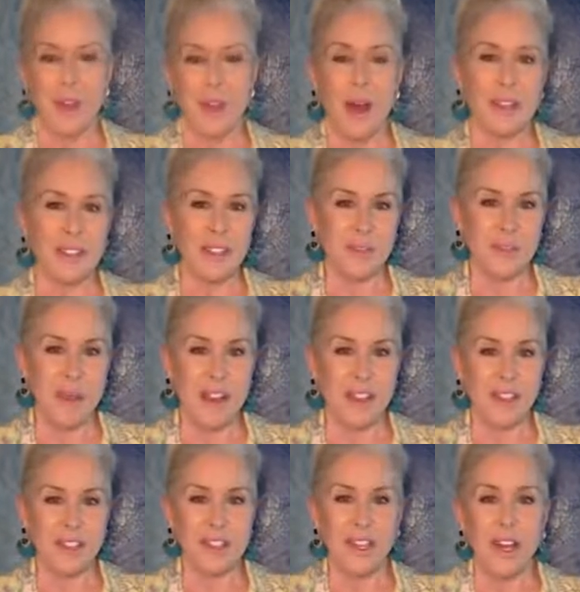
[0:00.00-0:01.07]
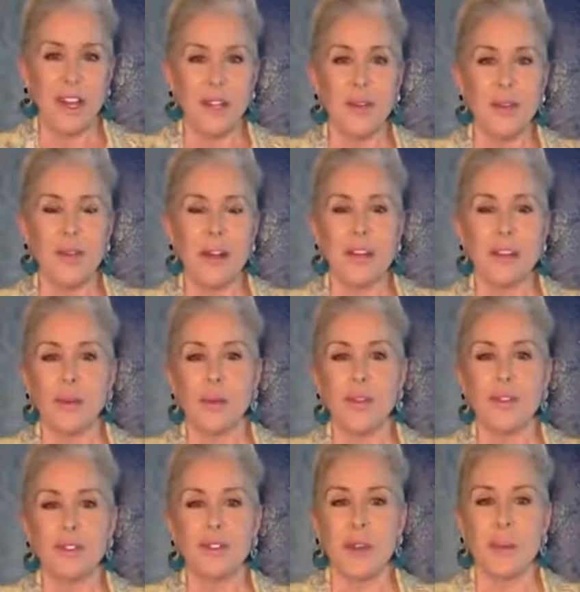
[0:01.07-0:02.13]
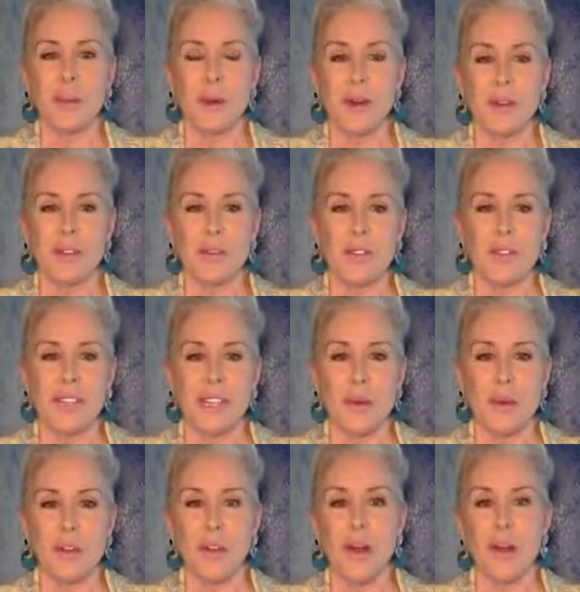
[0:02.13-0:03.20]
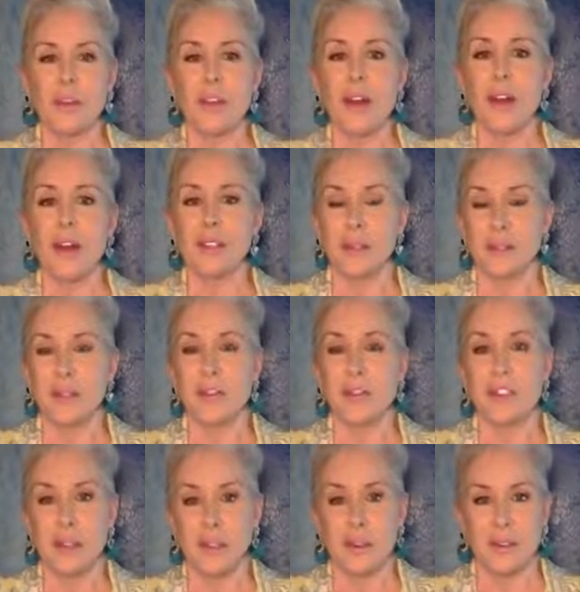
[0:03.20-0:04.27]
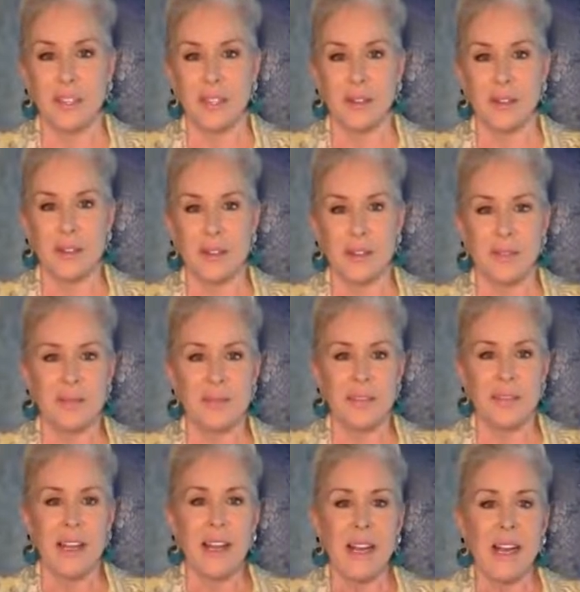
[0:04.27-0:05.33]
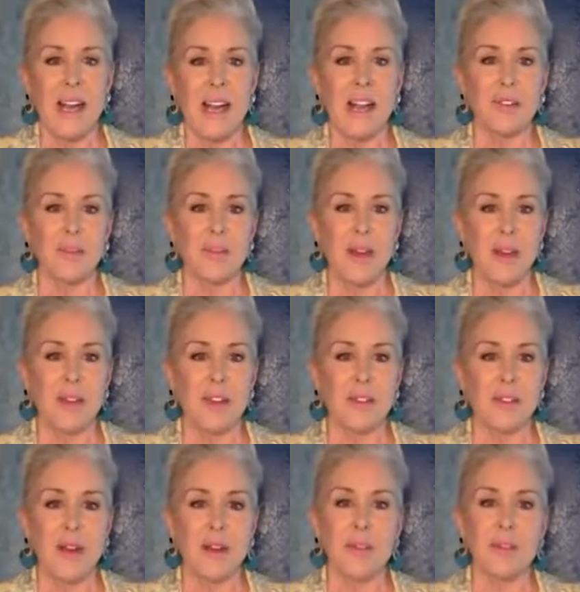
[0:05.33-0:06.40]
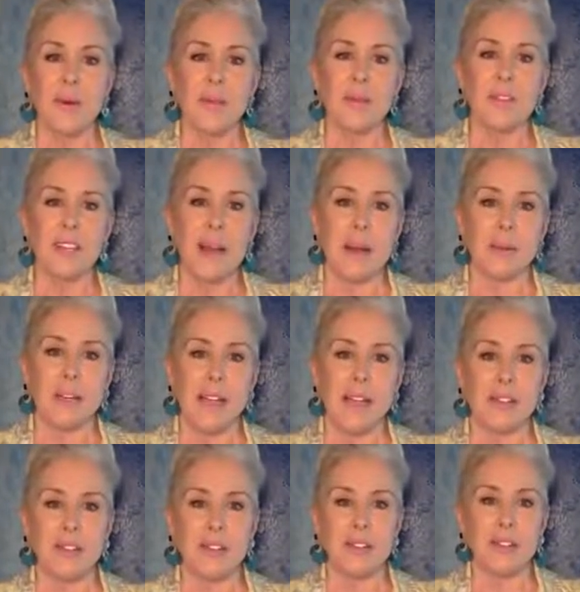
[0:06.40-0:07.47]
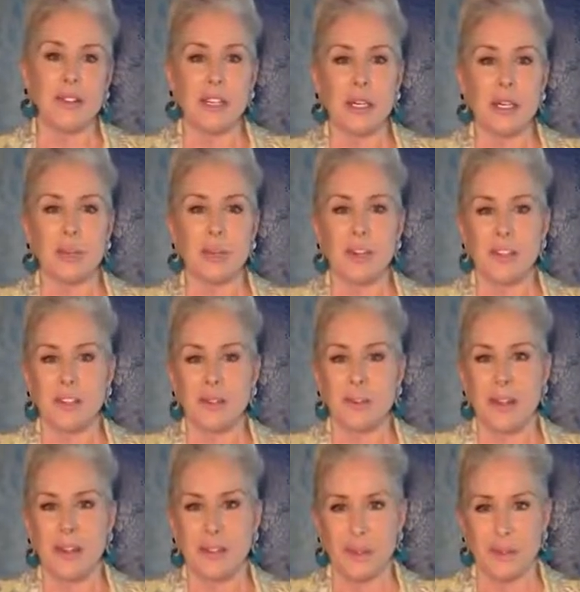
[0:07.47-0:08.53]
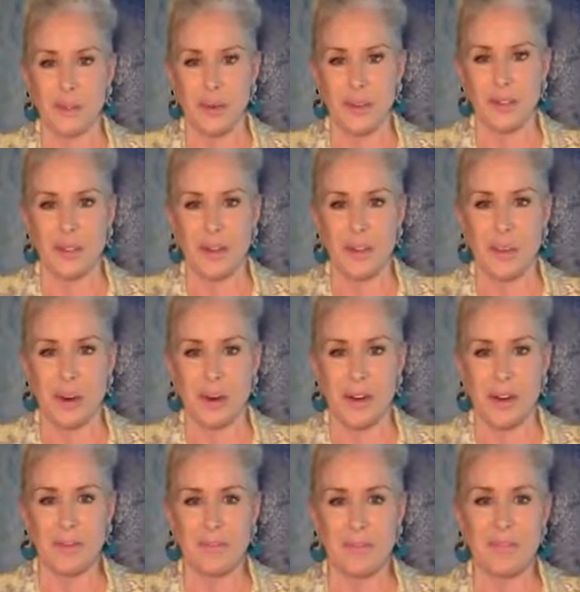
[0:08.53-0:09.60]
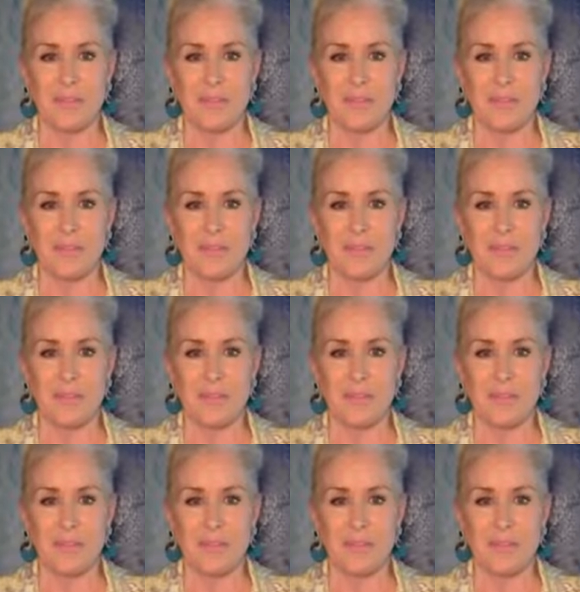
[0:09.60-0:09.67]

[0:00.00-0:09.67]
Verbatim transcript: On this page, you'll find the Cornerstone Program video along with hot tips for sharing with others as well as all the forms and applications you'll need to participate in the Cornerstone program.